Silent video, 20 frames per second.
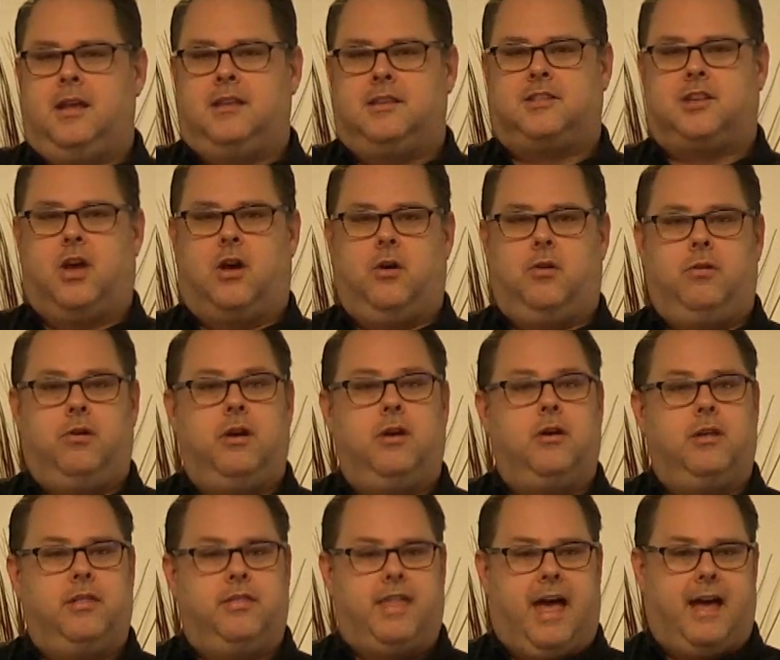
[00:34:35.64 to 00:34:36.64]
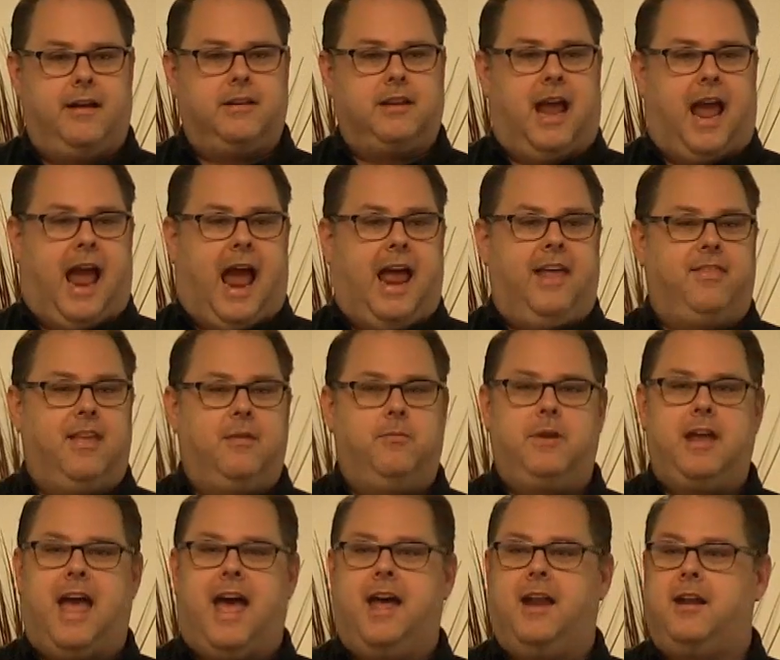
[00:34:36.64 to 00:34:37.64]
So that and then
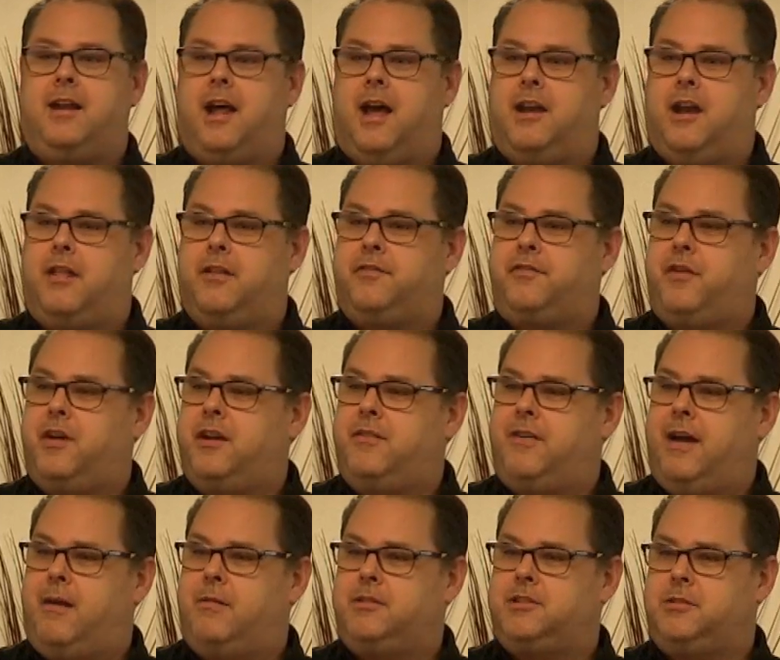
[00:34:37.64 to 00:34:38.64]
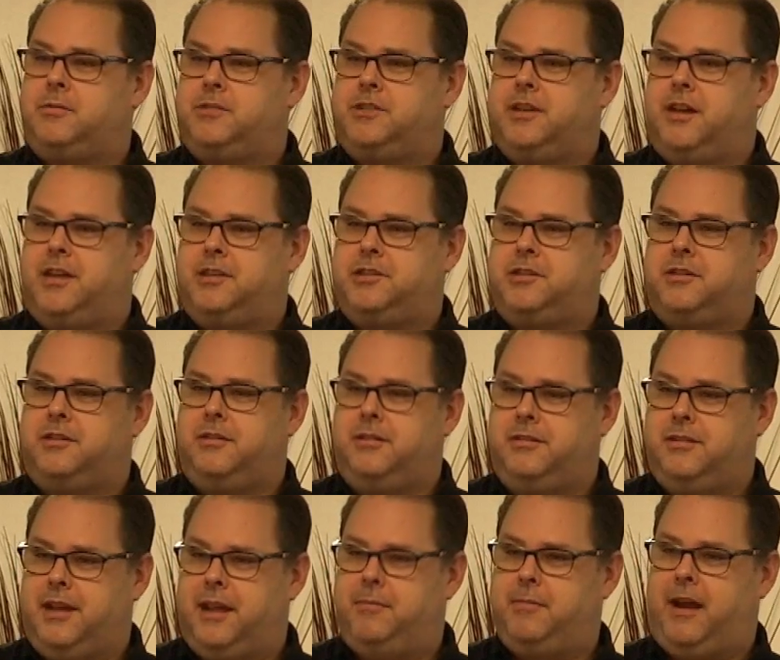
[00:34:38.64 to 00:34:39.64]
we had another friend of ours who was an usher
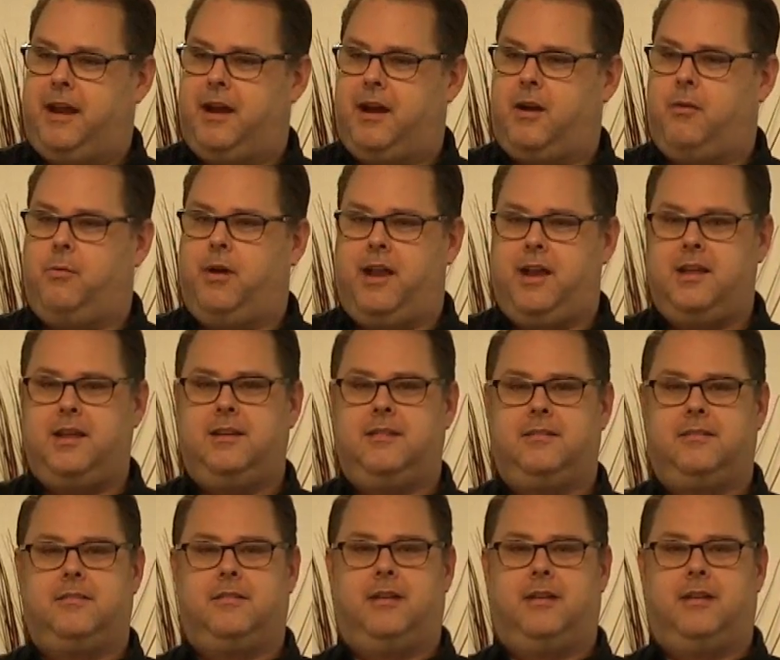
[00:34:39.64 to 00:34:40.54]
in, in our wedding